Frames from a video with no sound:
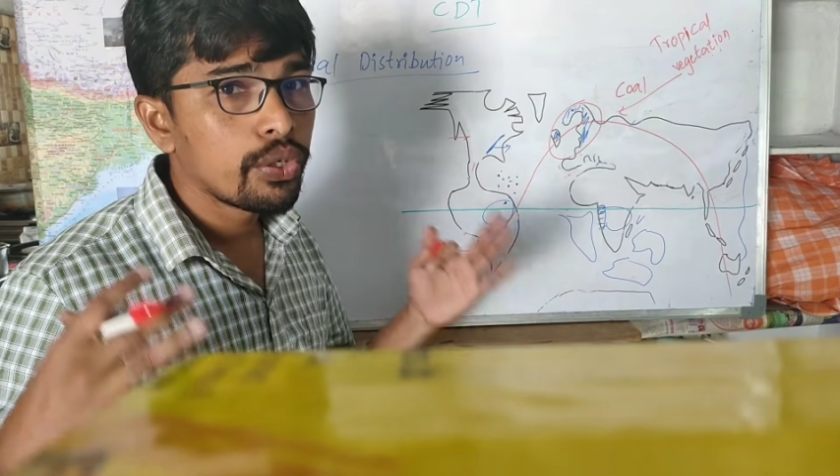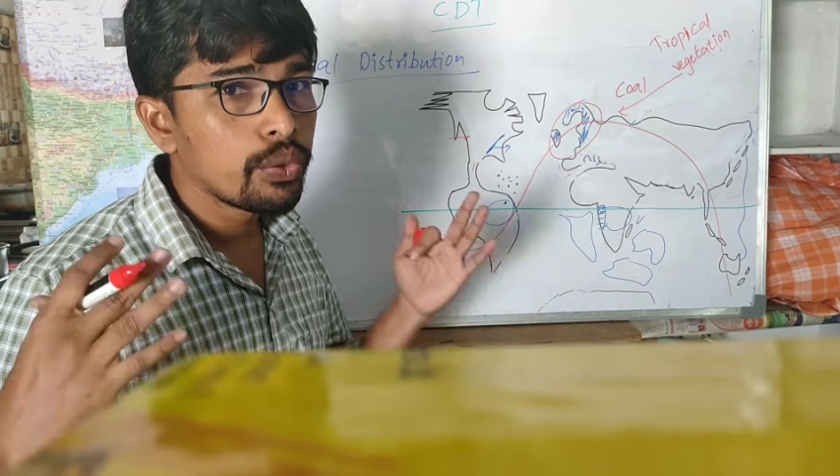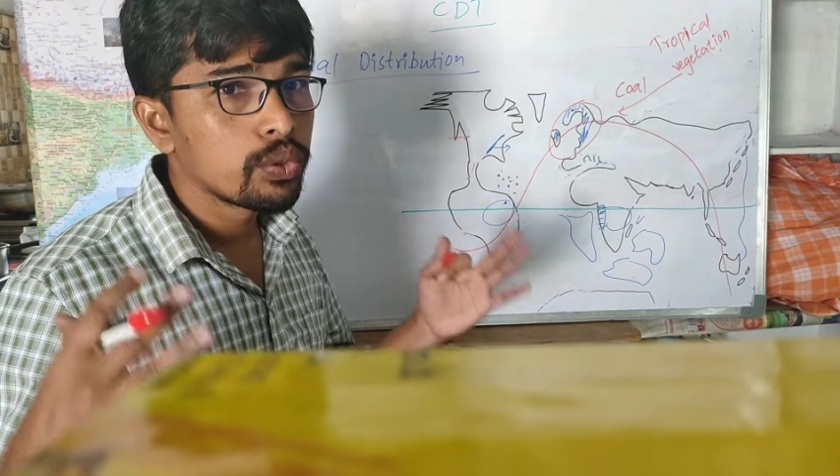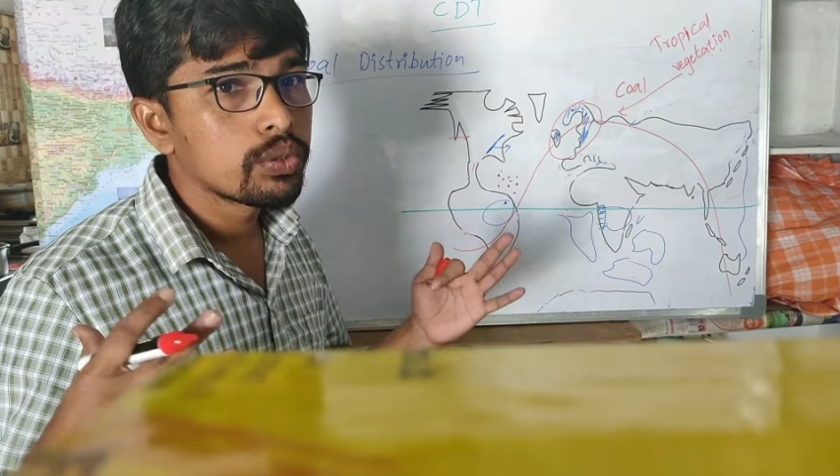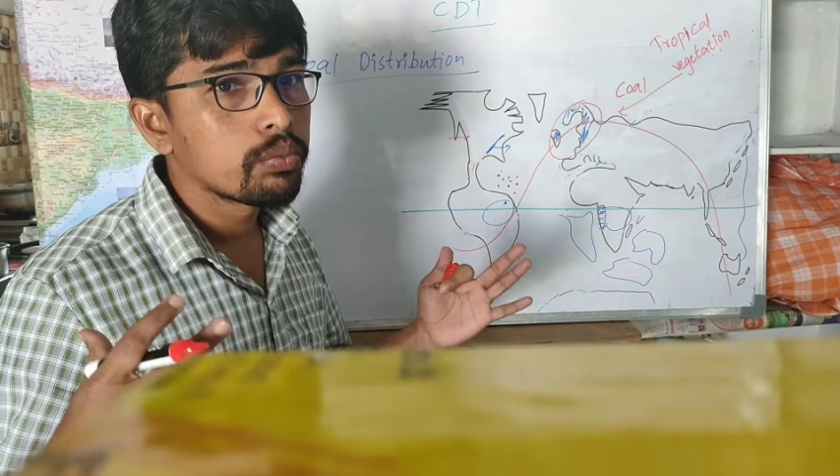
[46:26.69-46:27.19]

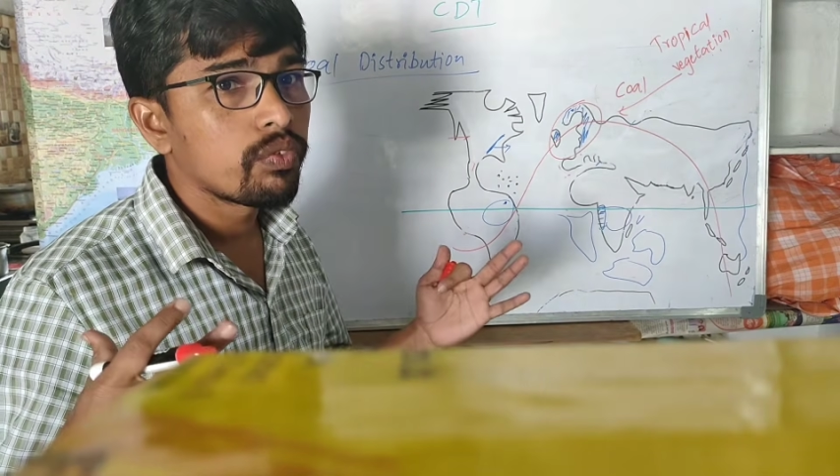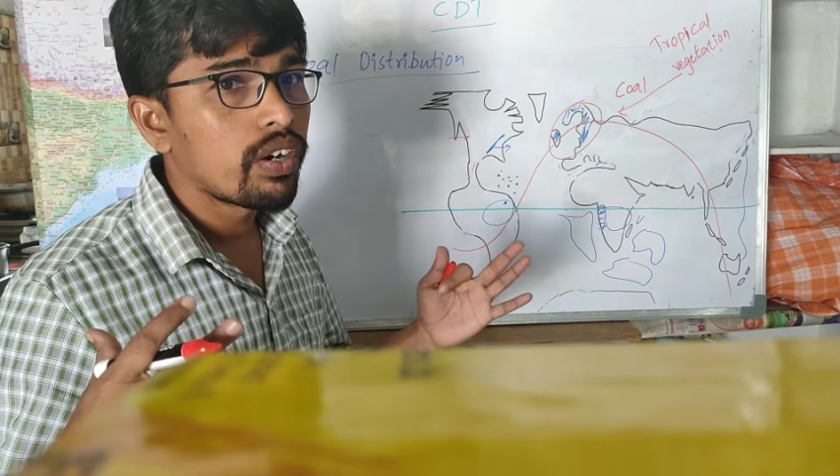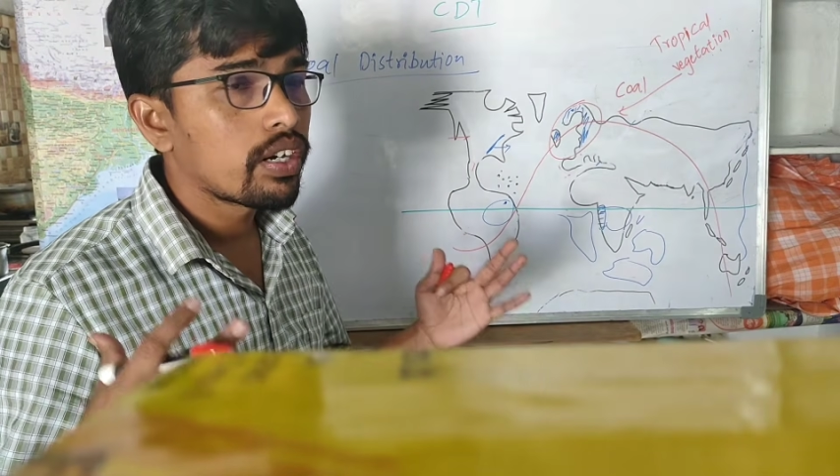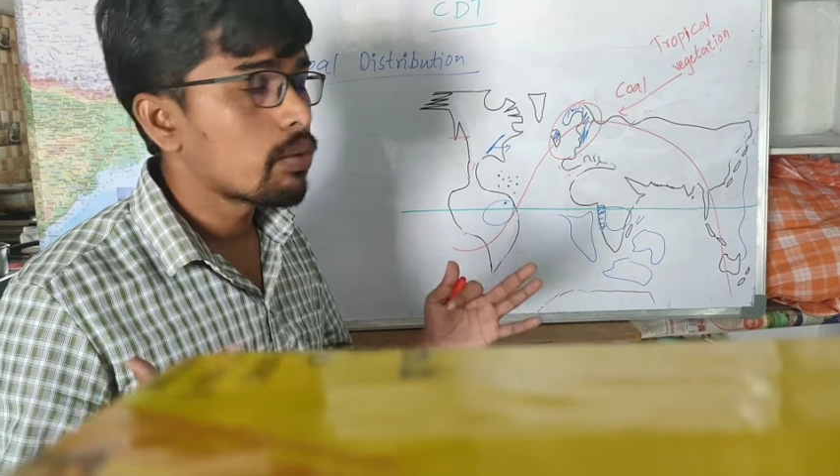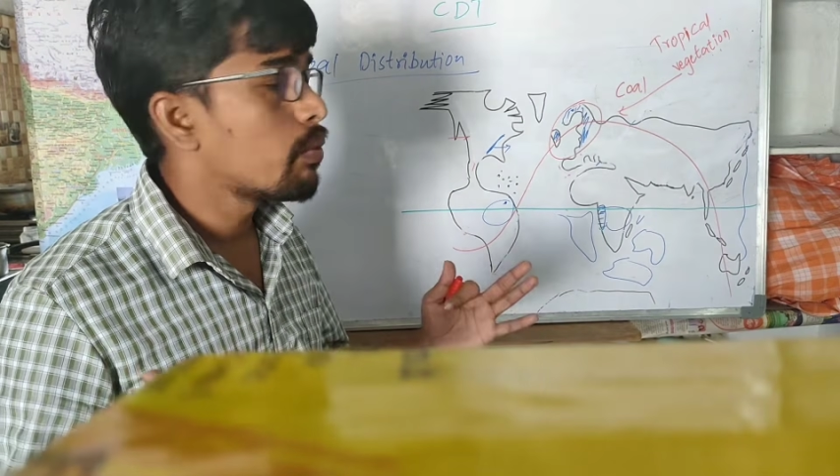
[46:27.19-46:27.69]
huge
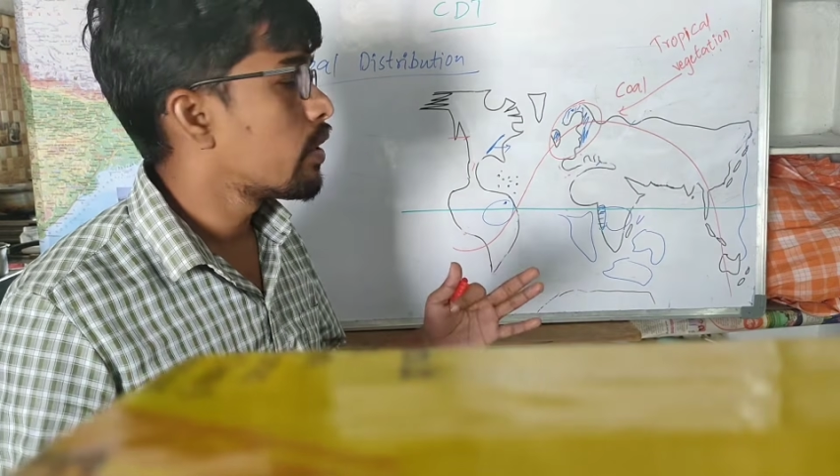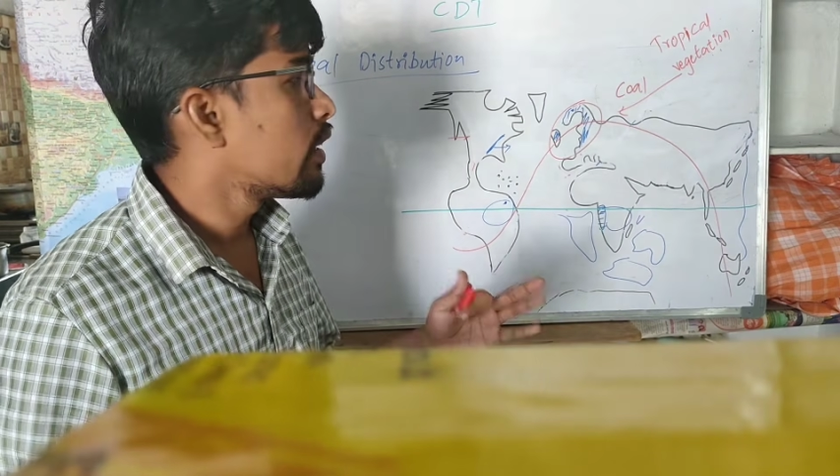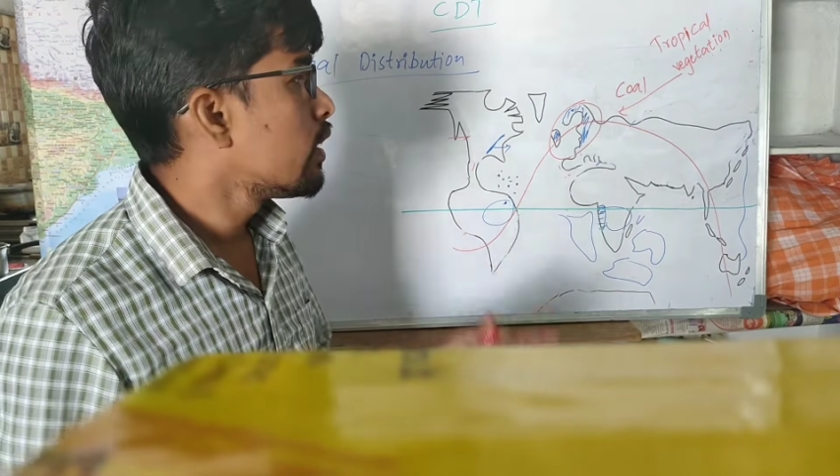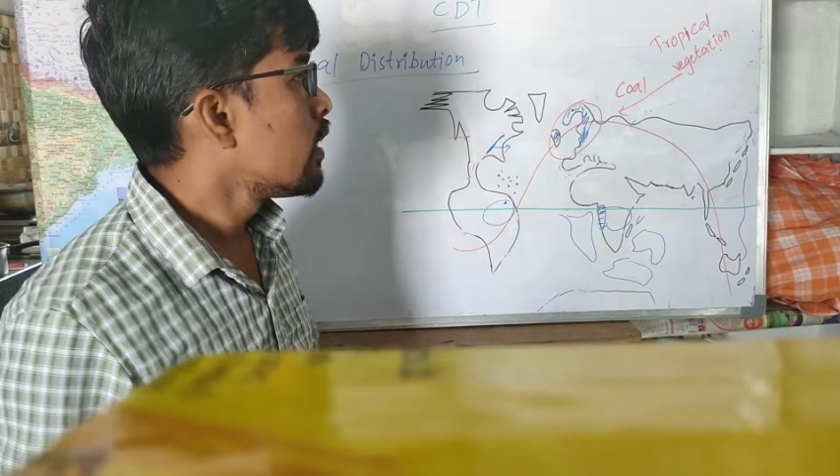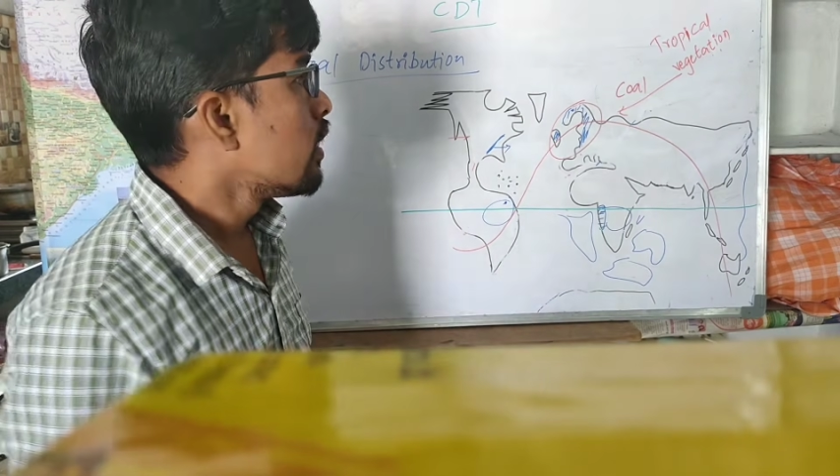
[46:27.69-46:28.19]
water
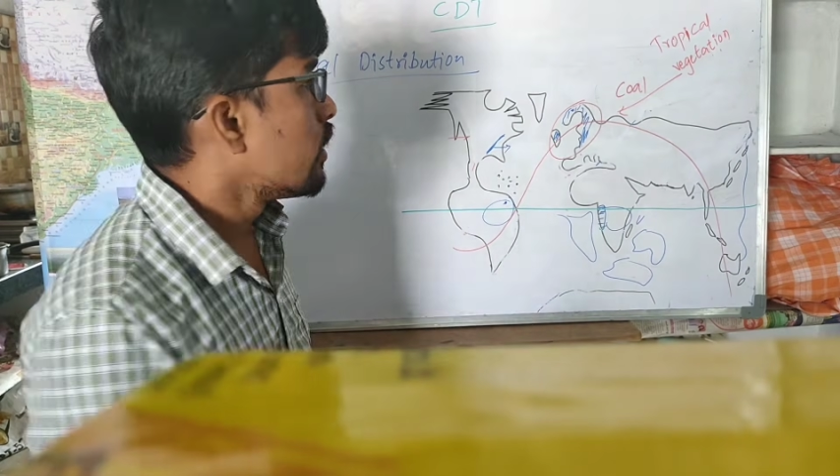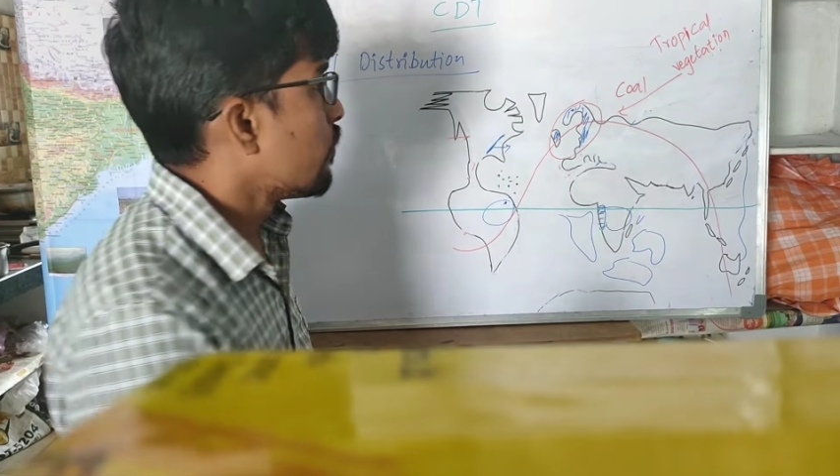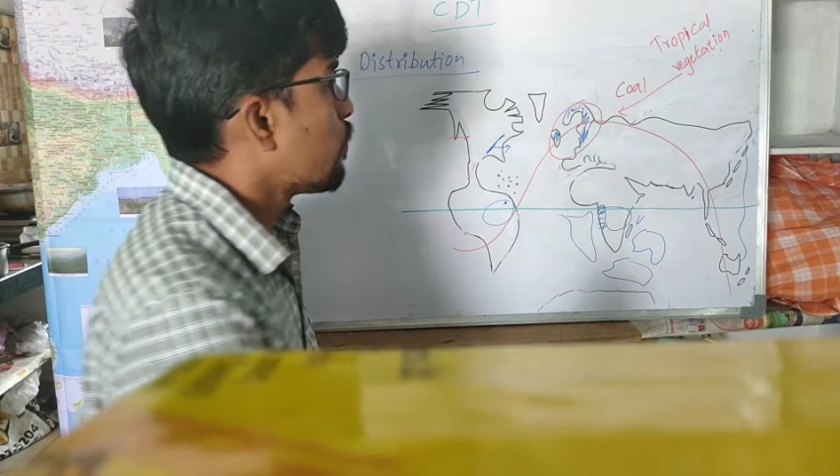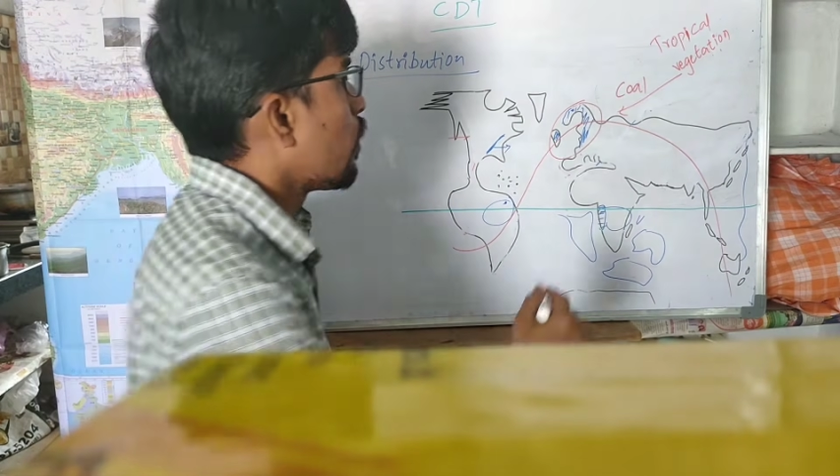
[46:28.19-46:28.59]
body, then